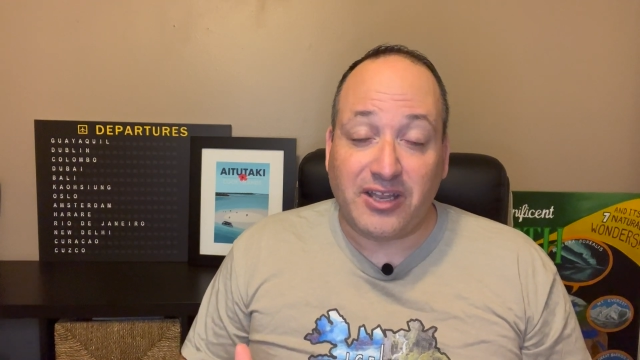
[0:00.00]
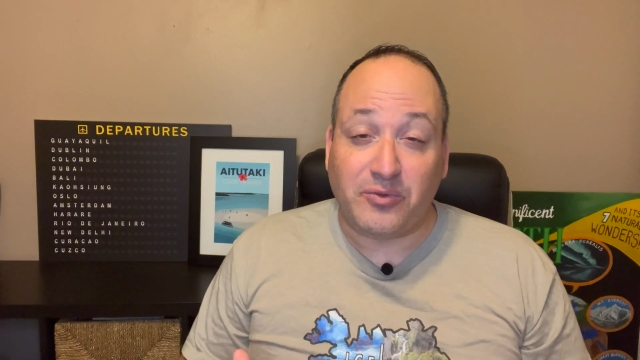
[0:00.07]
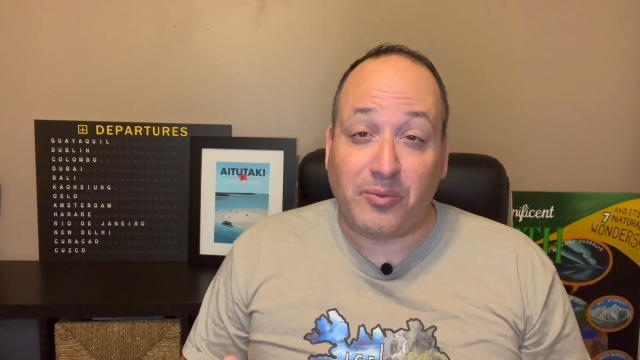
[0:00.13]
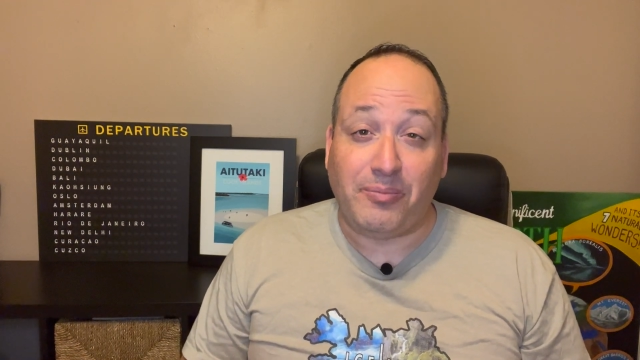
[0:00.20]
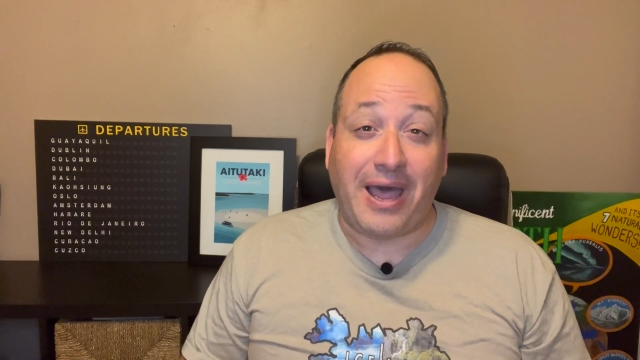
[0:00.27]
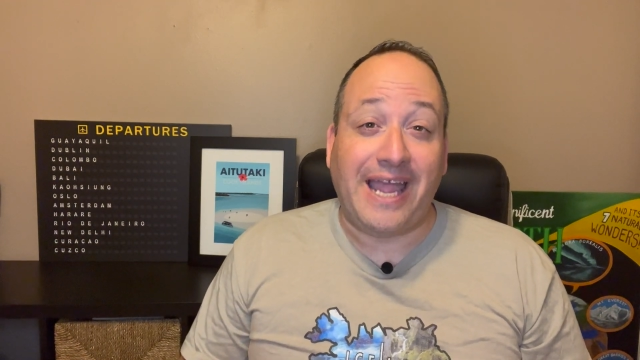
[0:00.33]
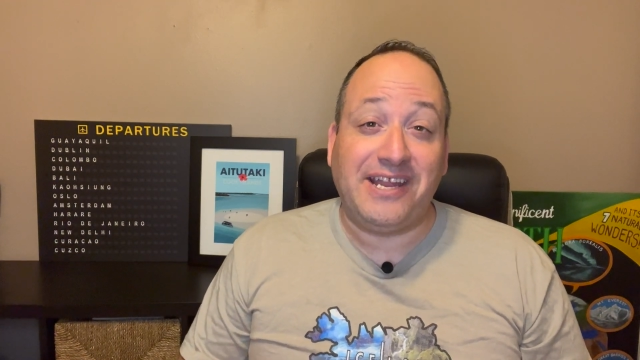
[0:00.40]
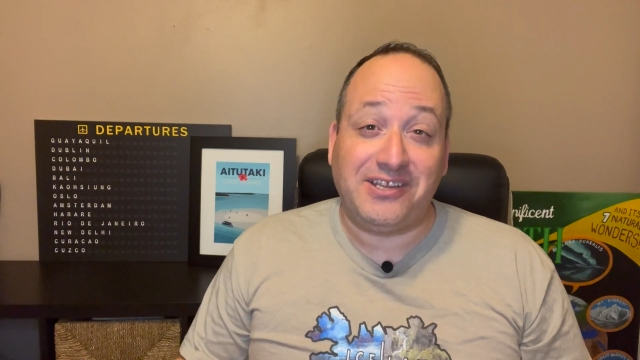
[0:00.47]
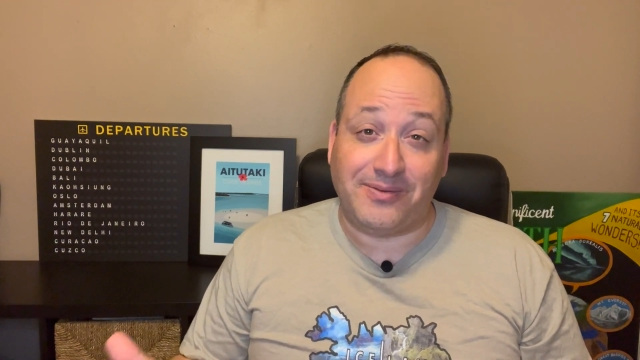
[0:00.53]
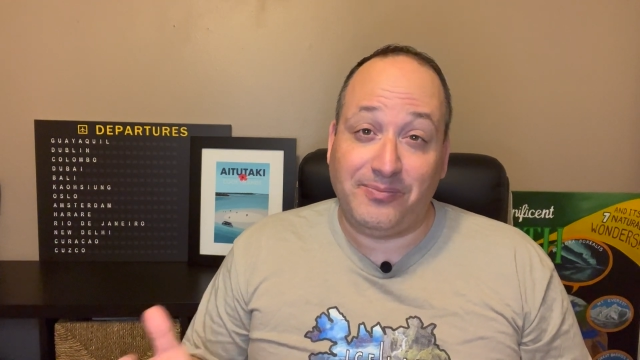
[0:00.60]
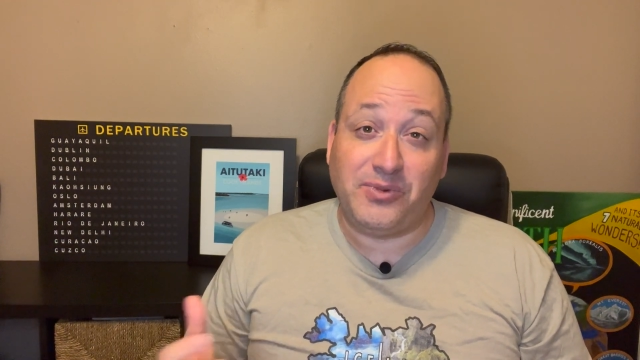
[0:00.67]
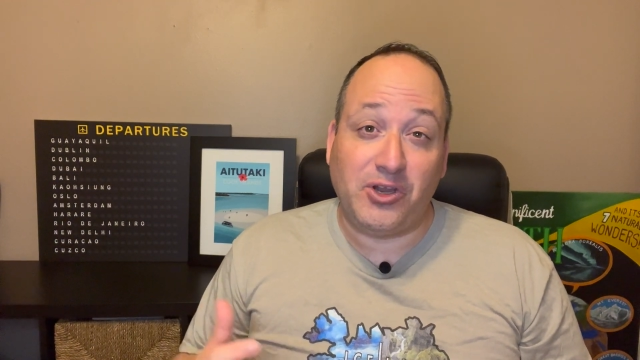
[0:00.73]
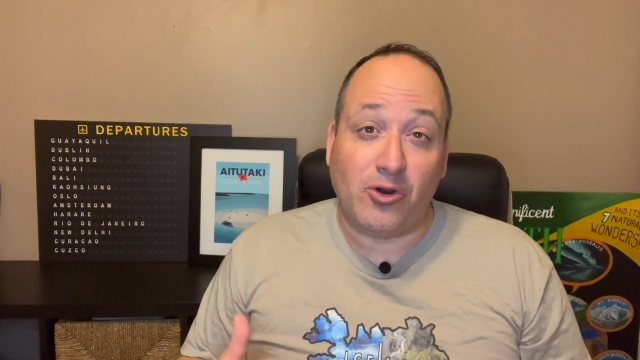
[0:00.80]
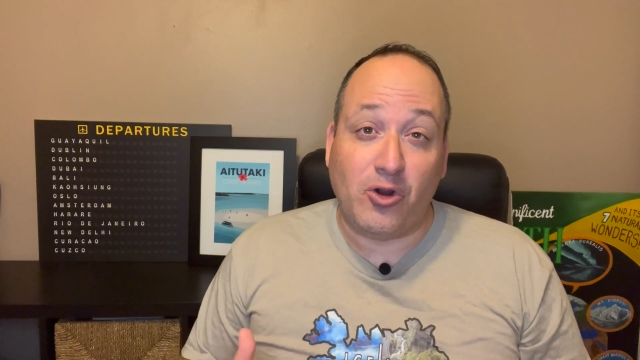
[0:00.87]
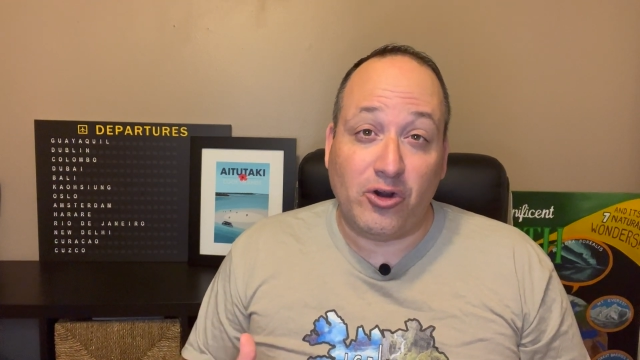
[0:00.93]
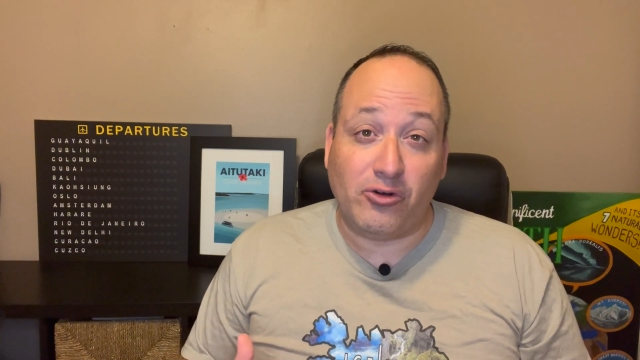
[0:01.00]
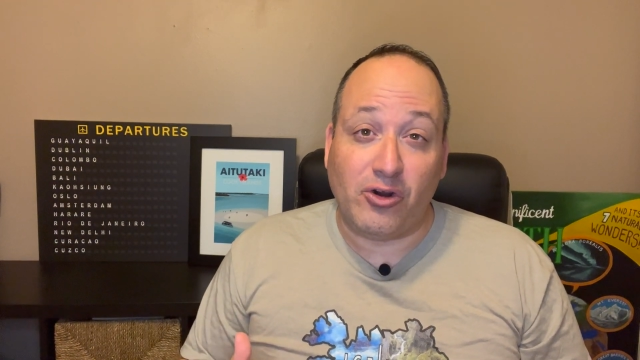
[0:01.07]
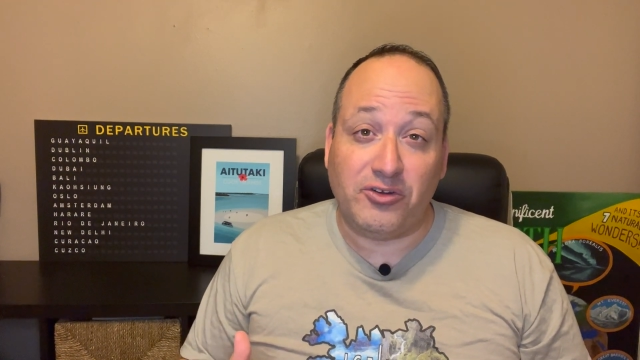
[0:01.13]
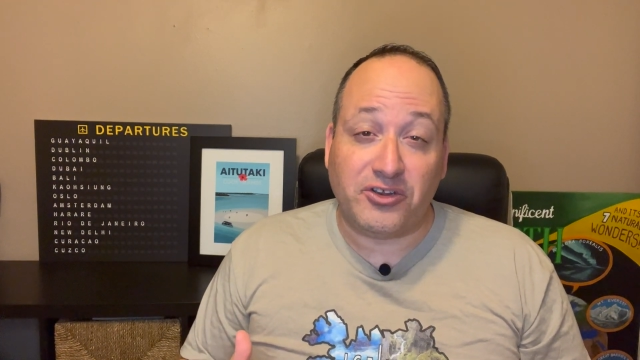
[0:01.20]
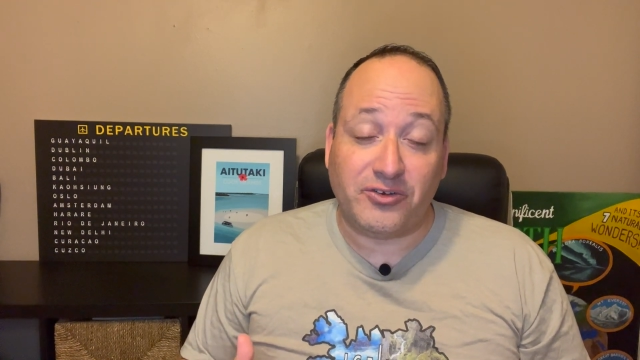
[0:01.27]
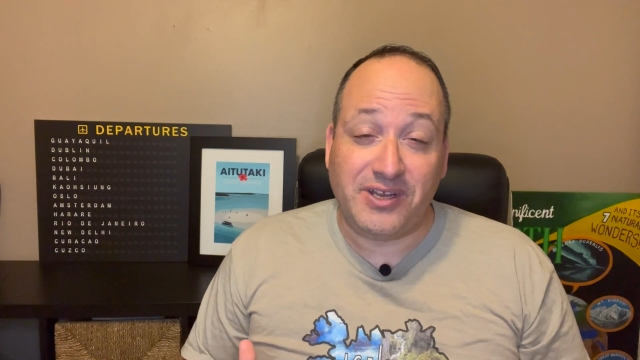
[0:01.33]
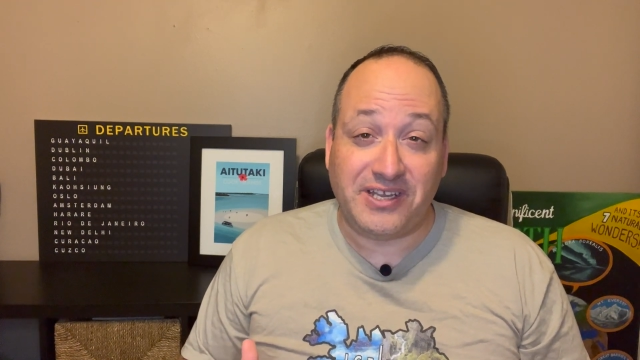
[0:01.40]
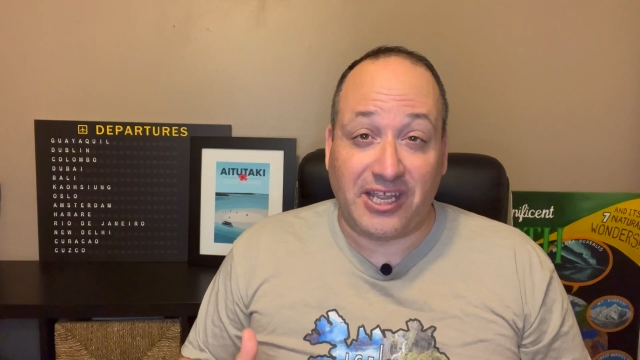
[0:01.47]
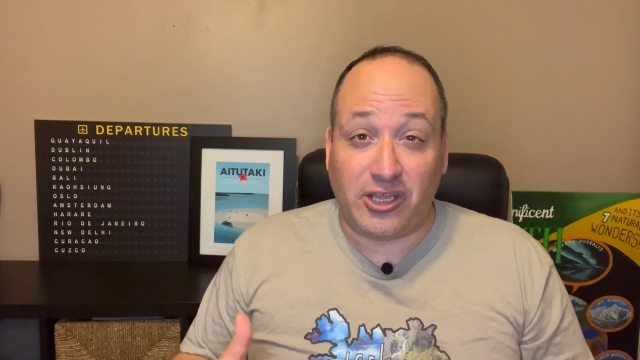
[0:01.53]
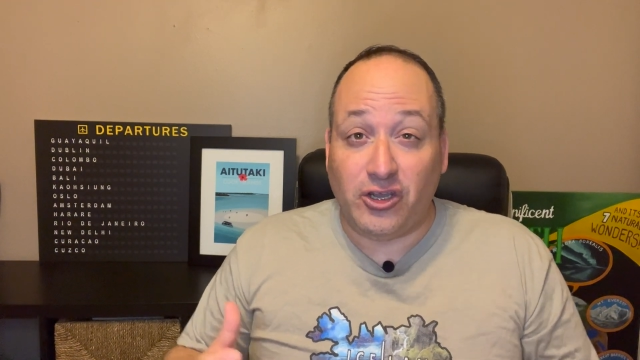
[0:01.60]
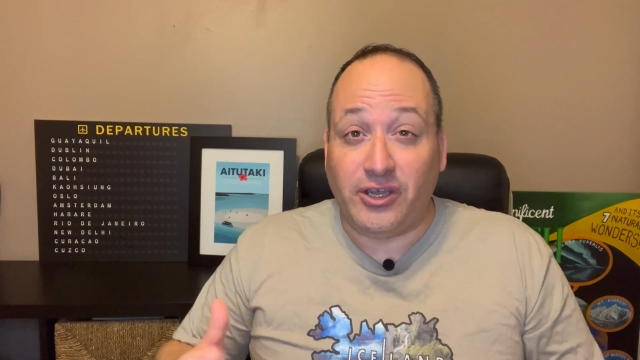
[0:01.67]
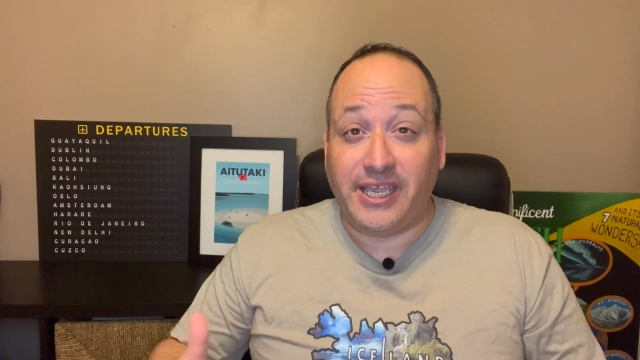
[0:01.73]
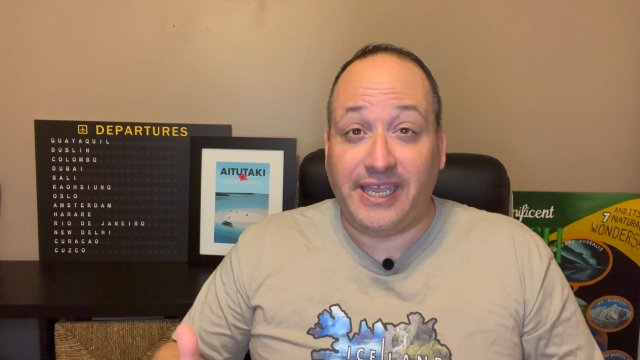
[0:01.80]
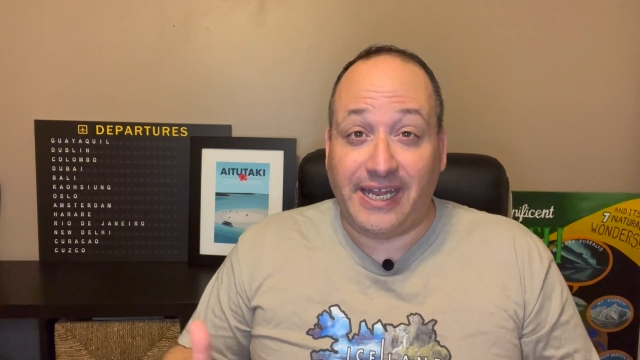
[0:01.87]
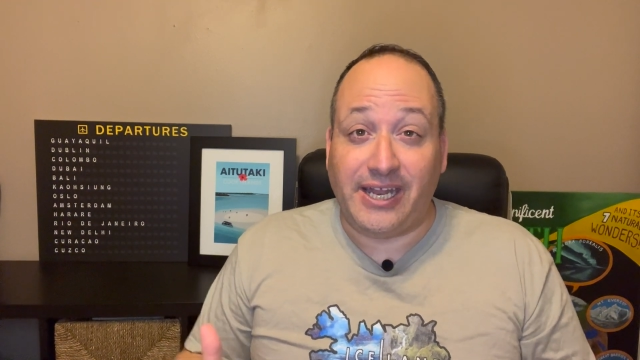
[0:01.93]
with buying some of your own groceries and
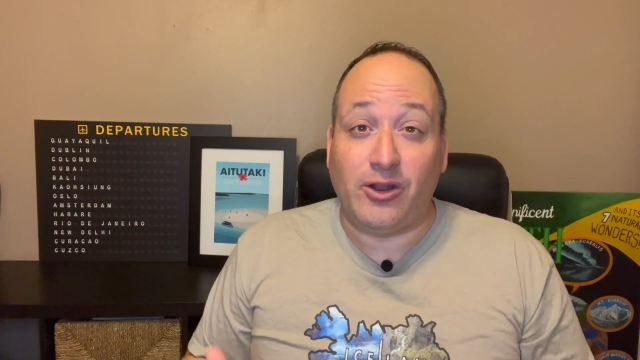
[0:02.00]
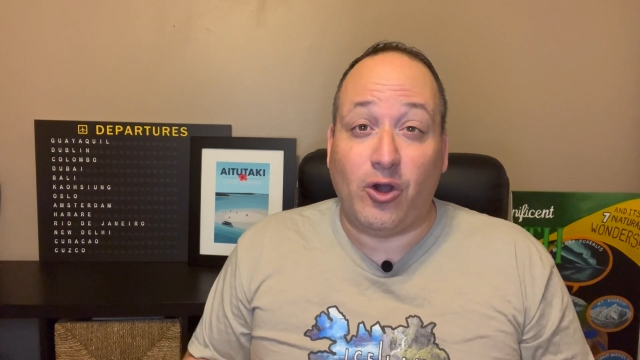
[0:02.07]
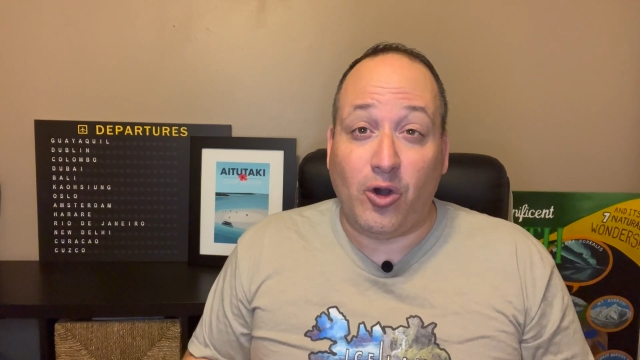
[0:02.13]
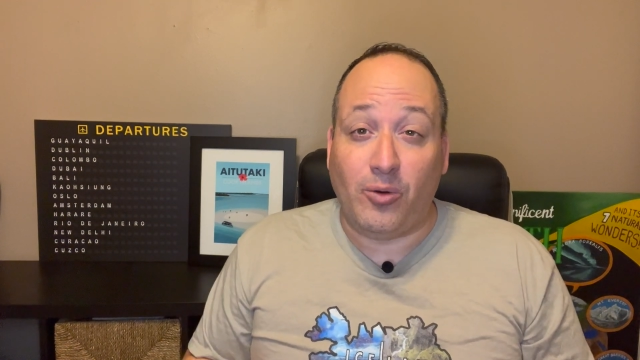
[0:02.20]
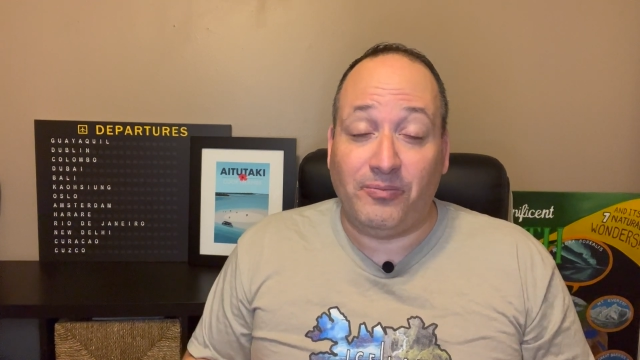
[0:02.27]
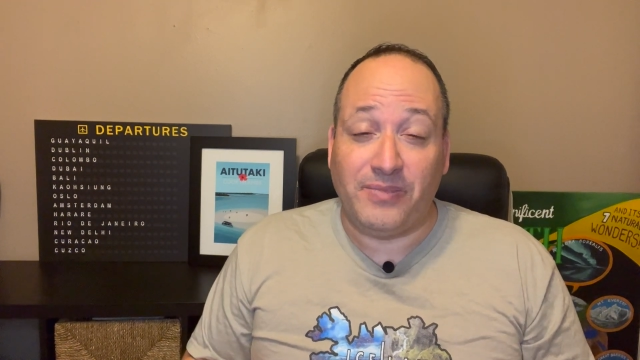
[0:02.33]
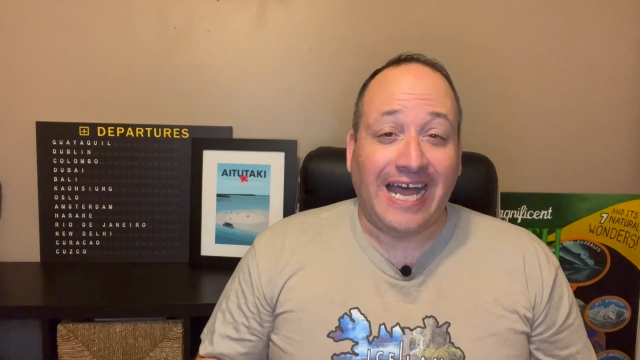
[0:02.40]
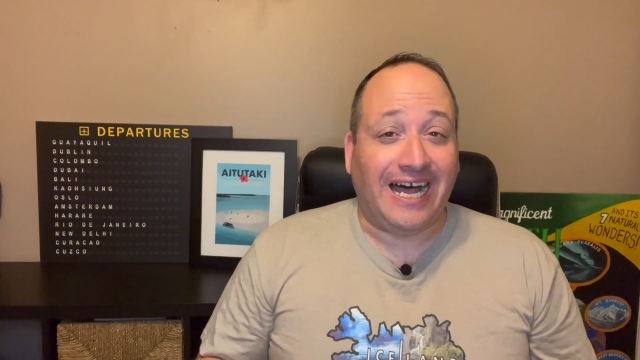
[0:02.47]
cooking at home.